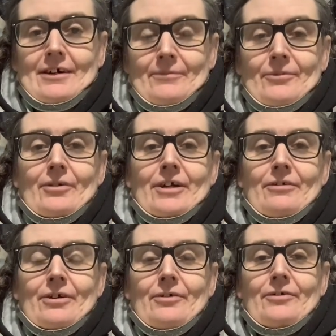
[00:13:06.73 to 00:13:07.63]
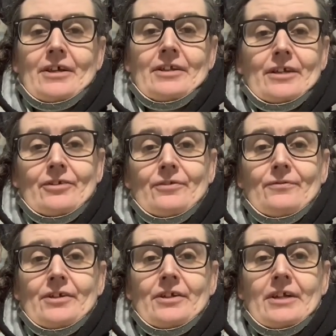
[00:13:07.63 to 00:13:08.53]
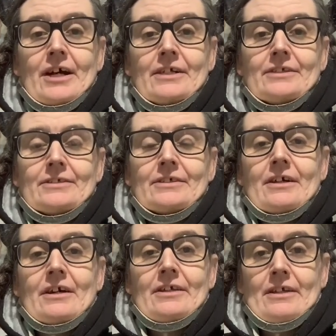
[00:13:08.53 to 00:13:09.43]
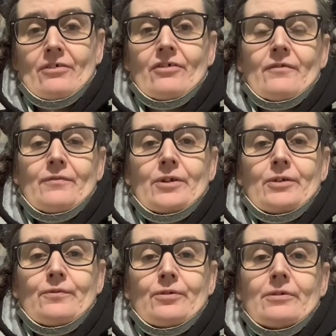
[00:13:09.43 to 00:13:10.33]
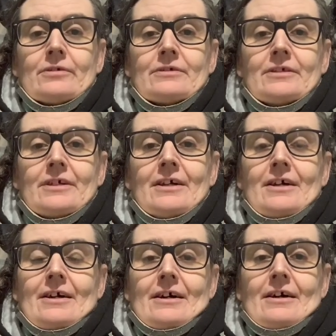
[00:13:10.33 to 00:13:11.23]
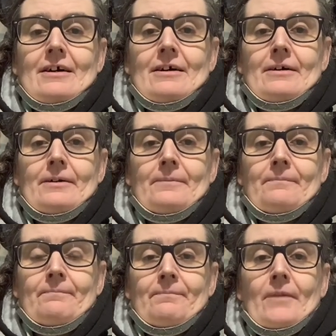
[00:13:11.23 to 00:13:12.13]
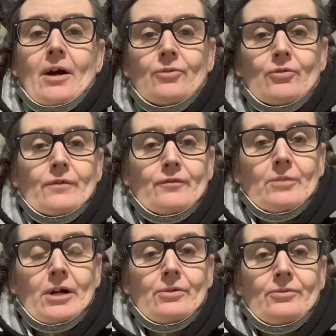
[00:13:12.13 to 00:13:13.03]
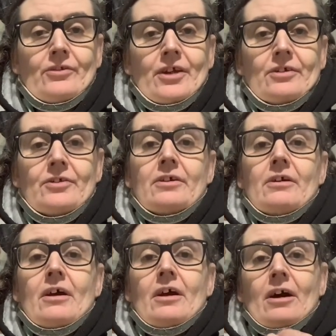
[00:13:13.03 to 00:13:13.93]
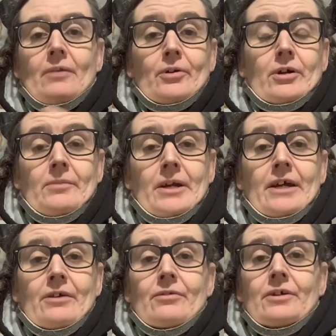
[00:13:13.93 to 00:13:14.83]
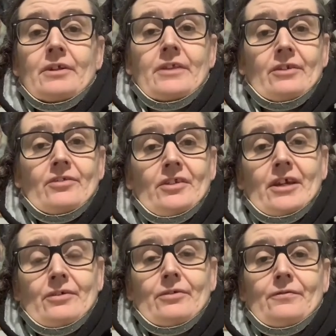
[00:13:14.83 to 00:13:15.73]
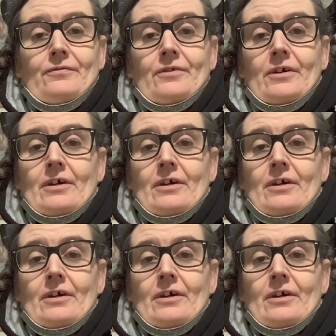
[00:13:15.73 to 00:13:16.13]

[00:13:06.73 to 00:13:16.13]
I'm not carrying on that negativity and hate. Yes, I forgive her. I'm doing it for my own sanity. I'm not going to be angry. That's negative.